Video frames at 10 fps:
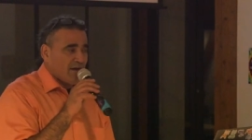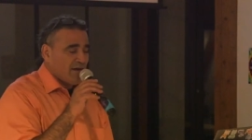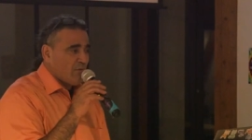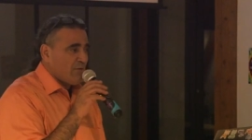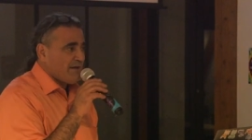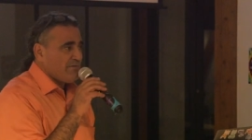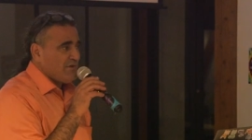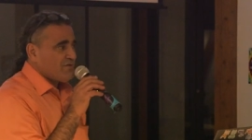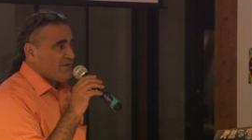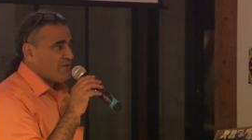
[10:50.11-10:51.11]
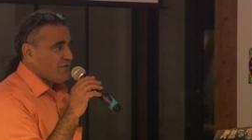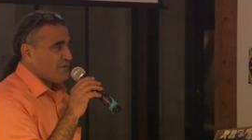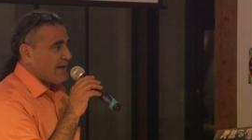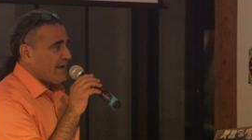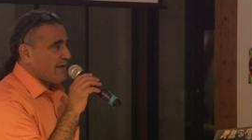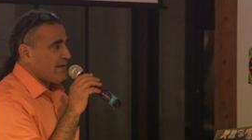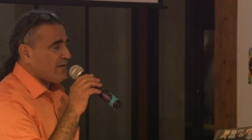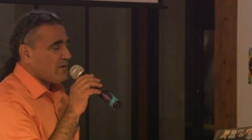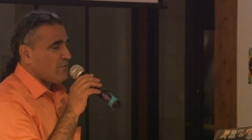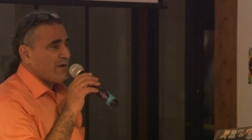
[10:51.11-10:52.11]
Uh, we envision
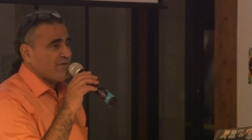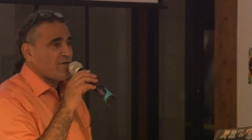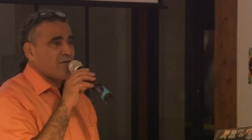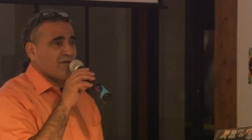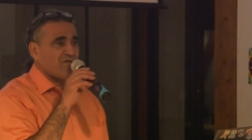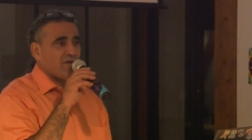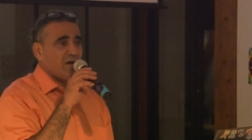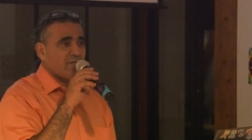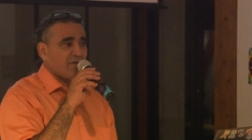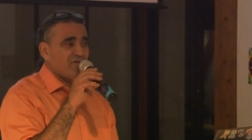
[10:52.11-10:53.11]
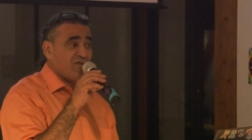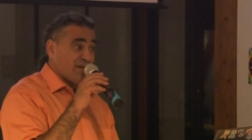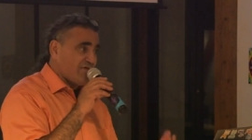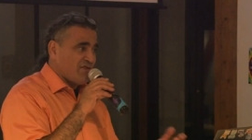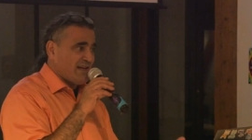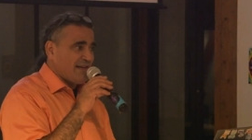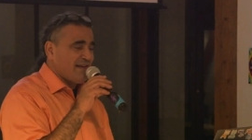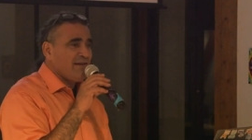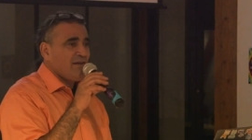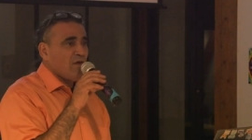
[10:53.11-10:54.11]
creating uh, what is called the genre
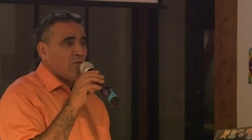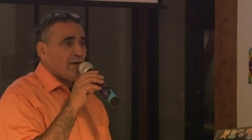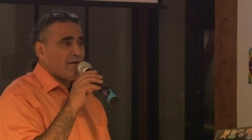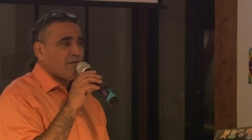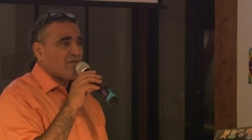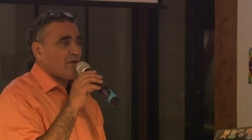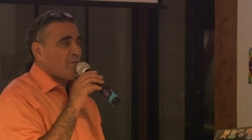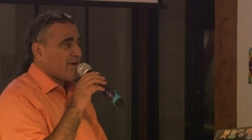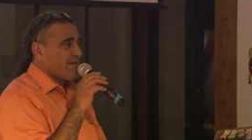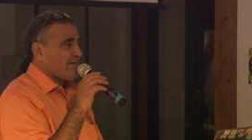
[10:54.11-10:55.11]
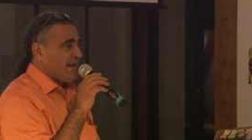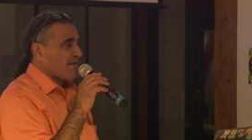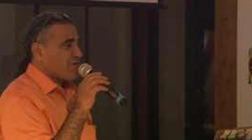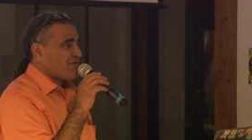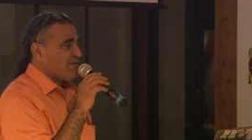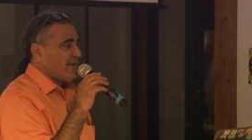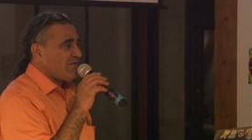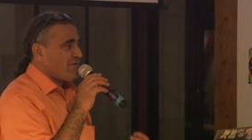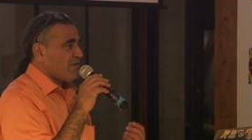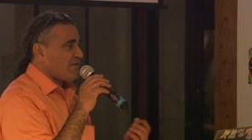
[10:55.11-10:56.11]
genie, where someone can take their
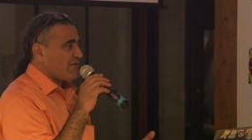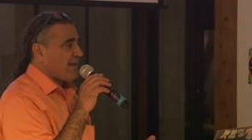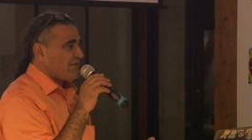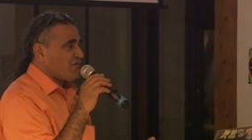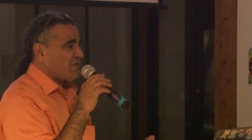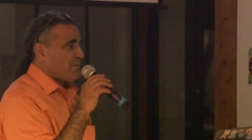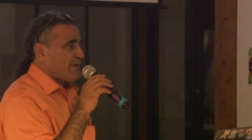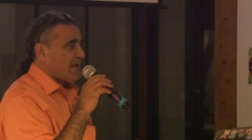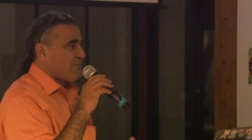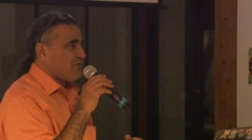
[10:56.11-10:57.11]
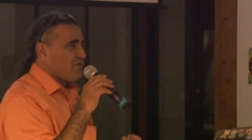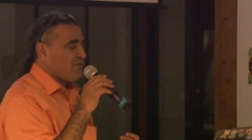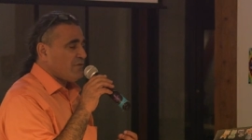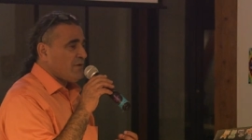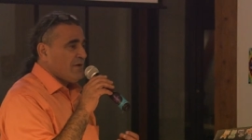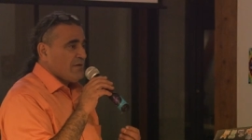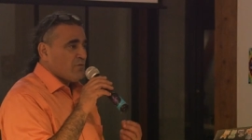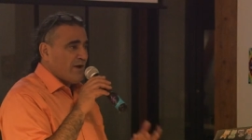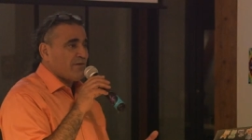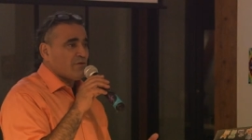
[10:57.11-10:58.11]
state songs and actually be able to
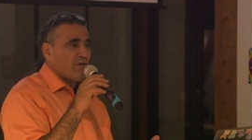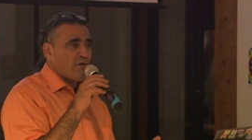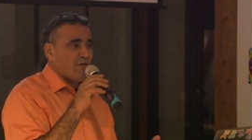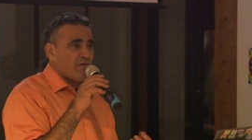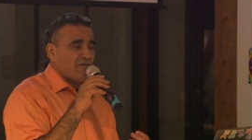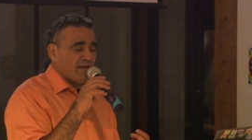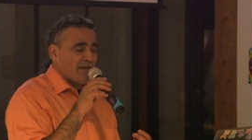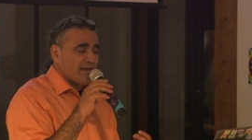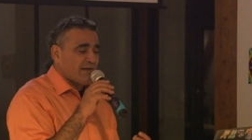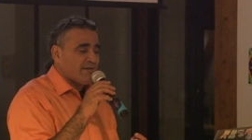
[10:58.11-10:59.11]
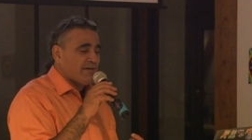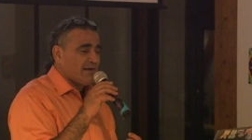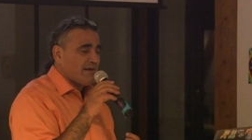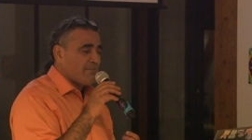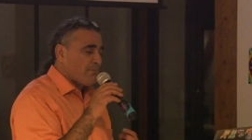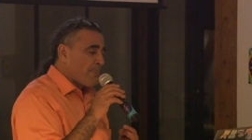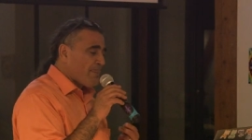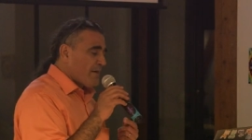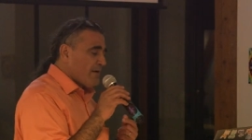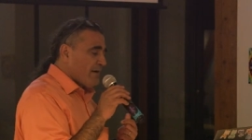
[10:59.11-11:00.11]
render those in, um,
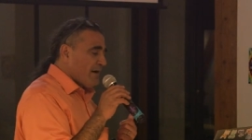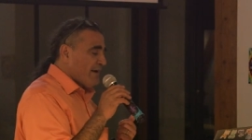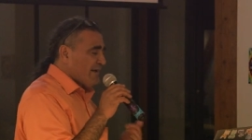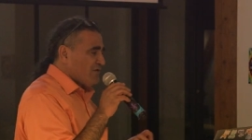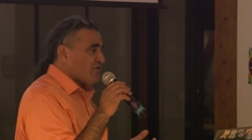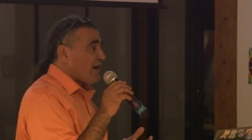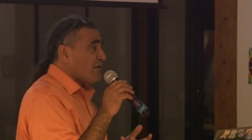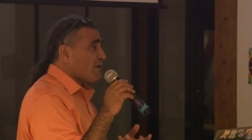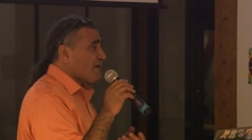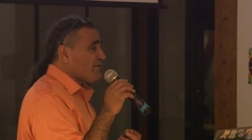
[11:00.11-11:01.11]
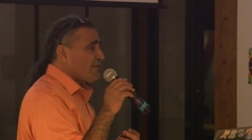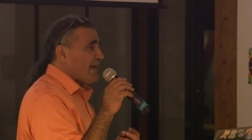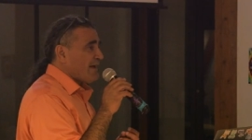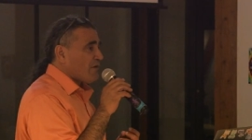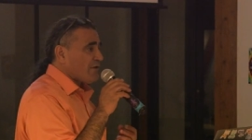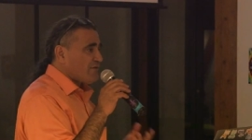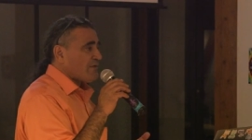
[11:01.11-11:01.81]
uh, in genres that are,